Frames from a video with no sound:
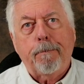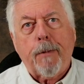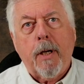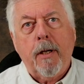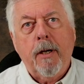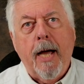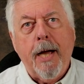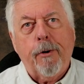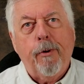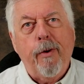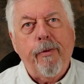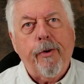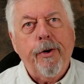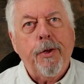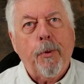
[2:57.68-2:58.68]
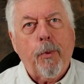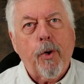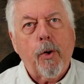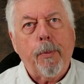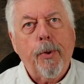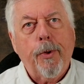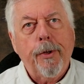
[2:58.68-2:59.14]
Niagara River in the
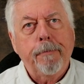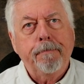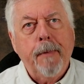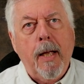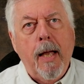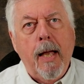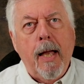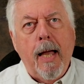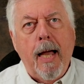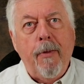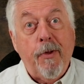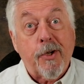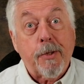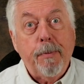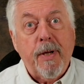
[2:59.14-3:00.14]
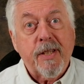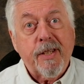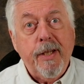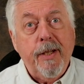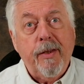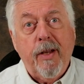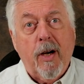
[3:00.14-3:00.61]
whirlpool. And there's
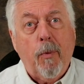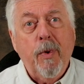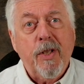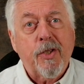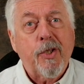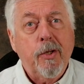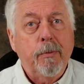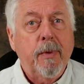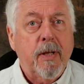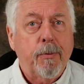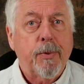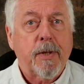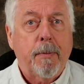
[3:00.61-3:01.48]
muskie in there, and we assumed it was a